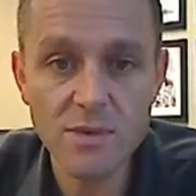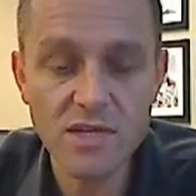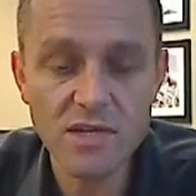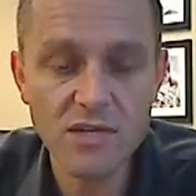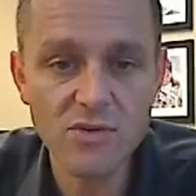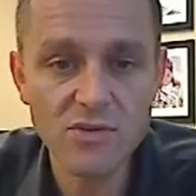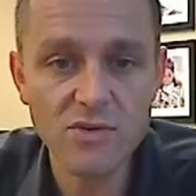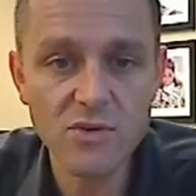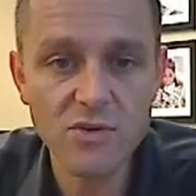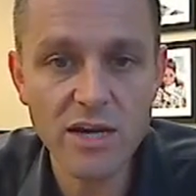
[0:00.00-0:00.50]
I
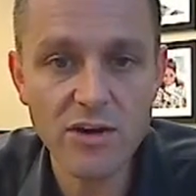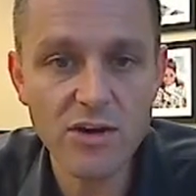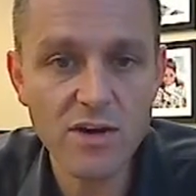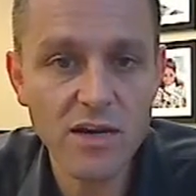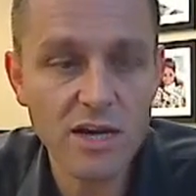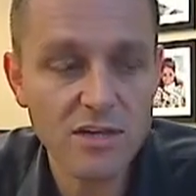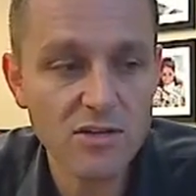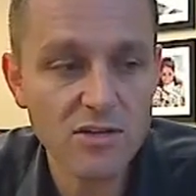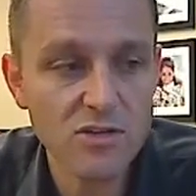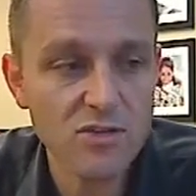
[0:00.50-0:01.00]
know, Eric,
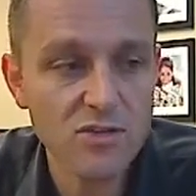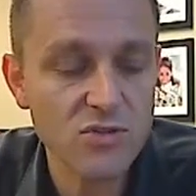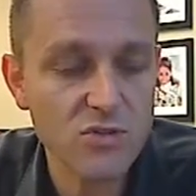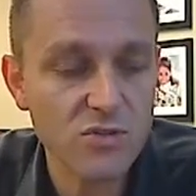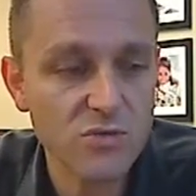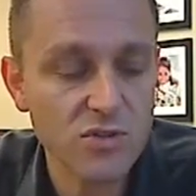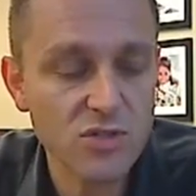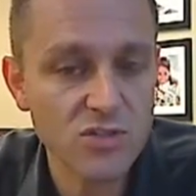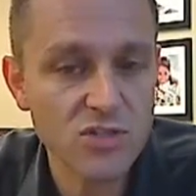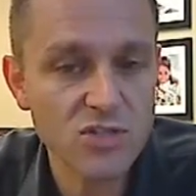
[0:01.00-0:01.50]
I know you do a
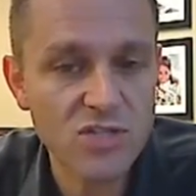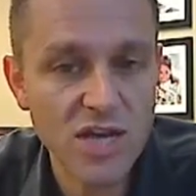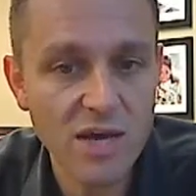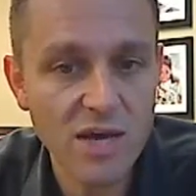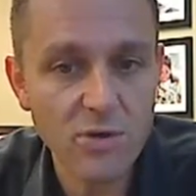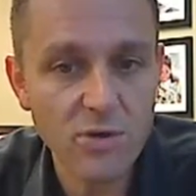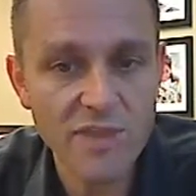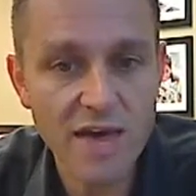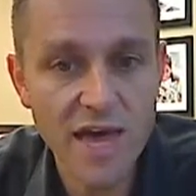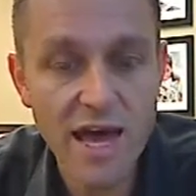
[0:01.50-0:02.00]
really good
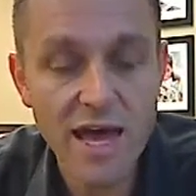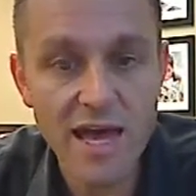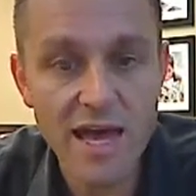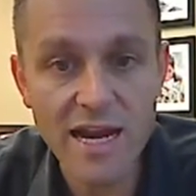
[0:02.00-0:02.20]
job with that.